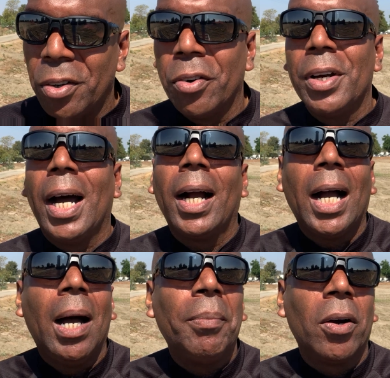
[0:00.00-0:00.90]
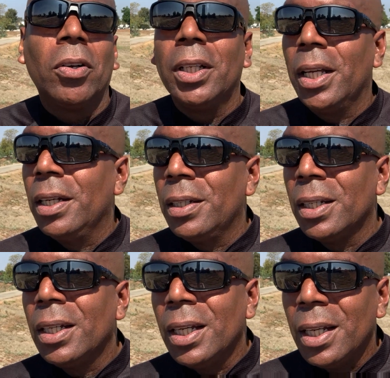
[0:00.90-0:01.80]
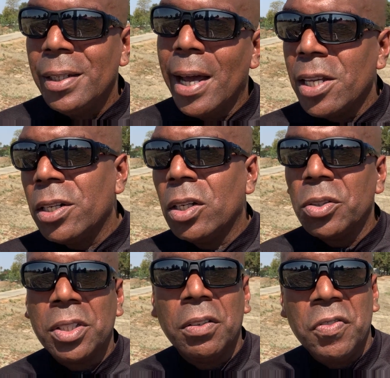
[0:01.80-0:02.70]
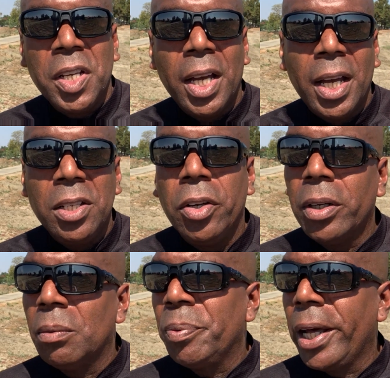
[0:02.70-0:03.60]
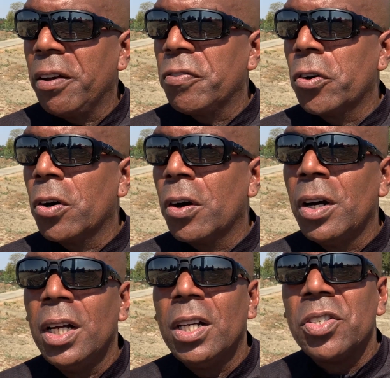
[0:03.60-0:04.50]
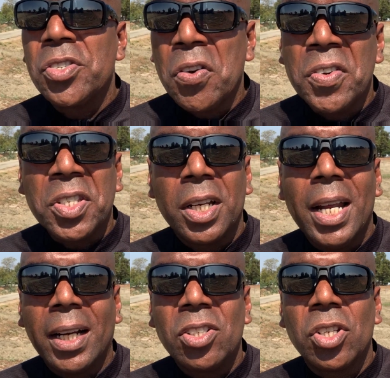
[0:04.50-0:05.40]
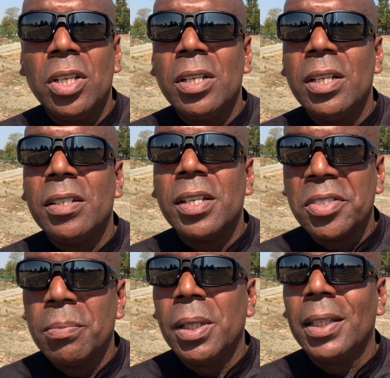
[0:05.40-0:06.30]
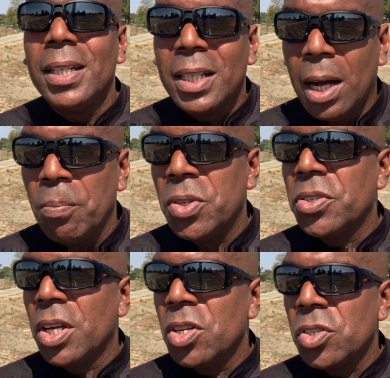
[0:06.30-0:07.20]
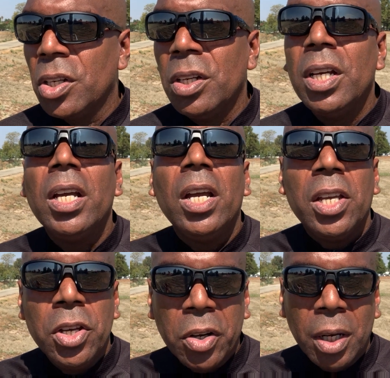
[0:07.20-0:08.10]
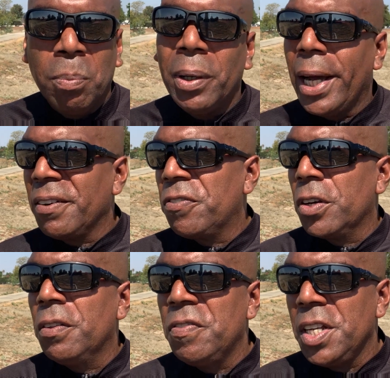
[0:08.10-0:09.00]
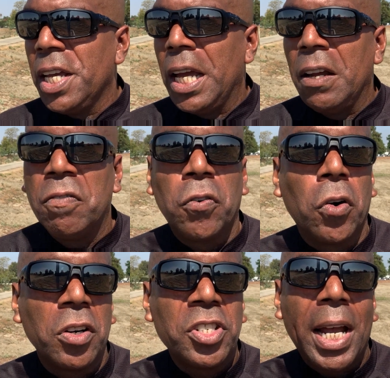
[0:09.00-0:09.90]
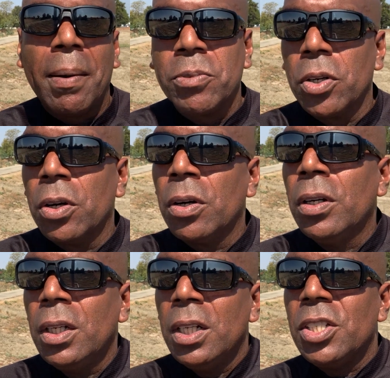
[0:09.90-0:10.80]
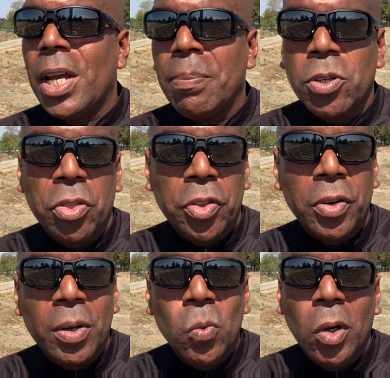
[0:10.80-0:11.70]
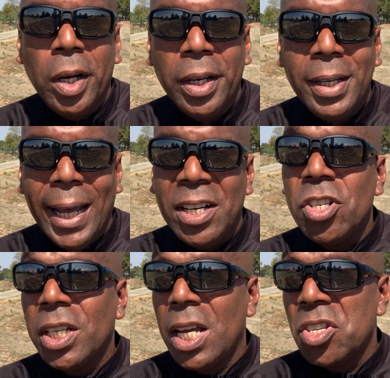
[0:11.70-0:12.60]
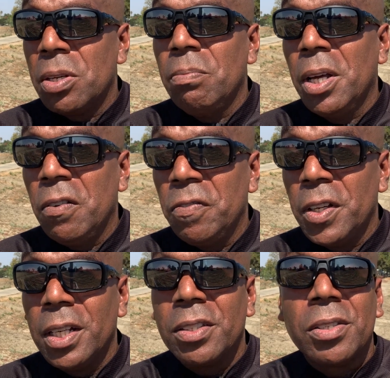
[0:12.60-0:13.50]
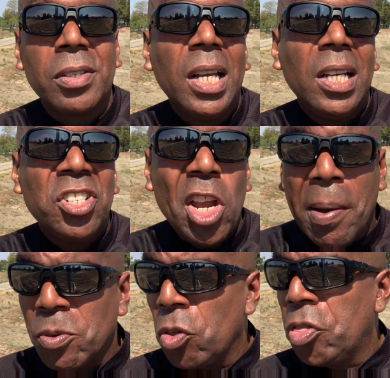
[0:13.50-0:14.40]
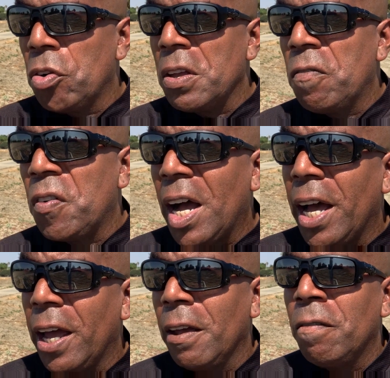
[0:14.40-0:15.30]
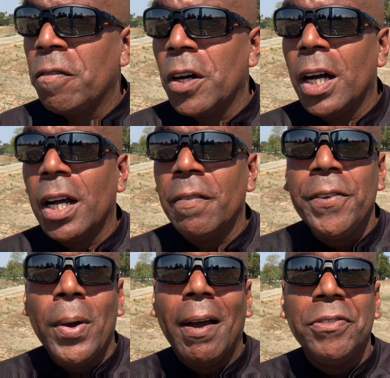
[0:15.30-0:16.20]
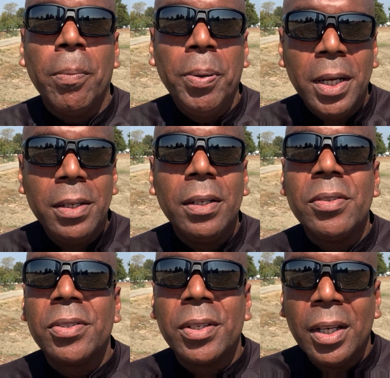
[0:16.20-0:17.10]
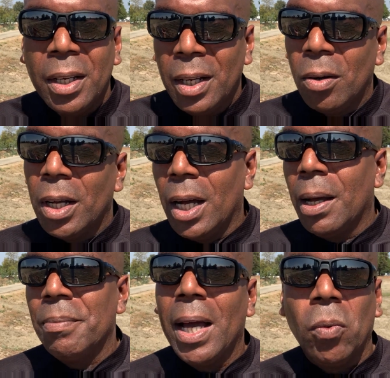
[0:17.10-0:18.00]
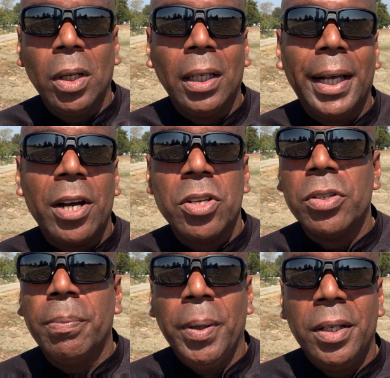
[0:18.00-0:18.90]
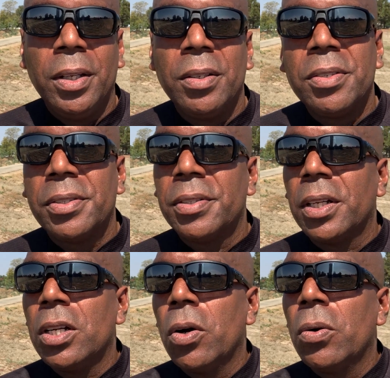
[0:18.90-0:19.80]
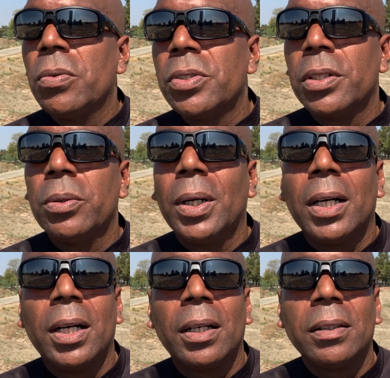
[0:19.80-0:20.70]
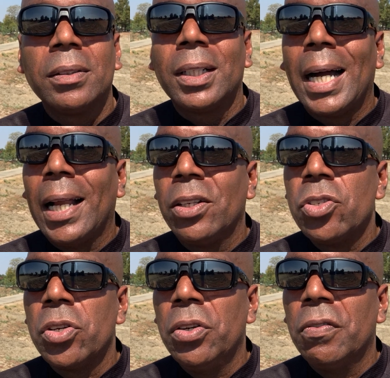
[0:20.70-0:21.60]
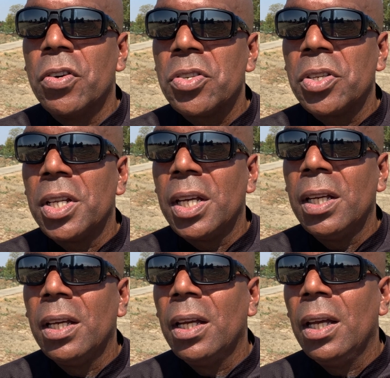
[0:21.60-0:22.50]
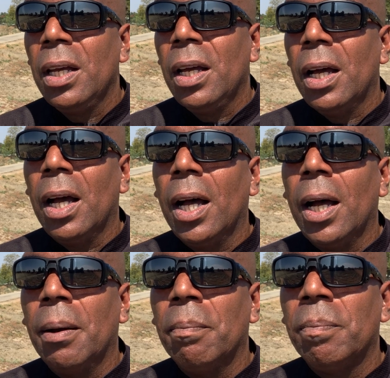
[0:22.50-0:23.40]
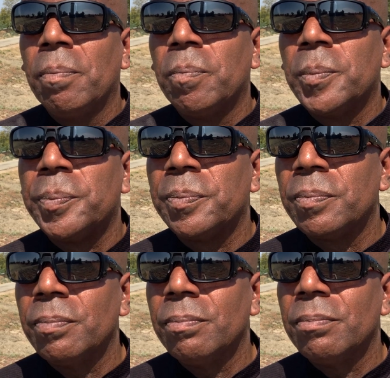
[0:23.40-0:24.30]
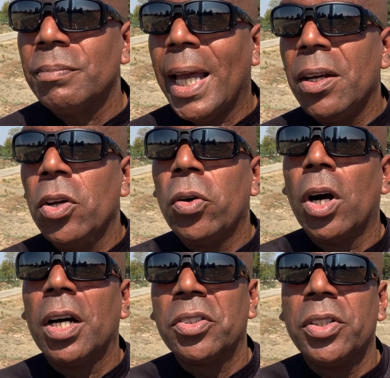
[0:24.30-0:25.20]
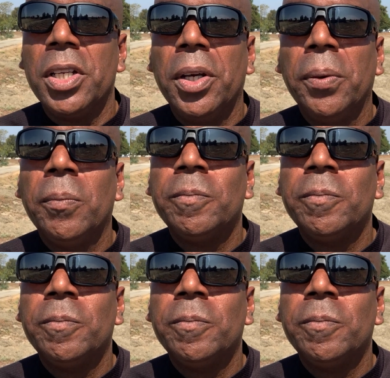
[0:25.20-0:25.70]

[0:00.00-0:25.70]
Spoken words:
or non-combat related, now you can go to the VA and you can apply for service connection disability compensation. You can apply for the VA for chapter 31 education benefits, chapter 35 if you have dependents. That will allow your dependents to go to college or university at no cost to you.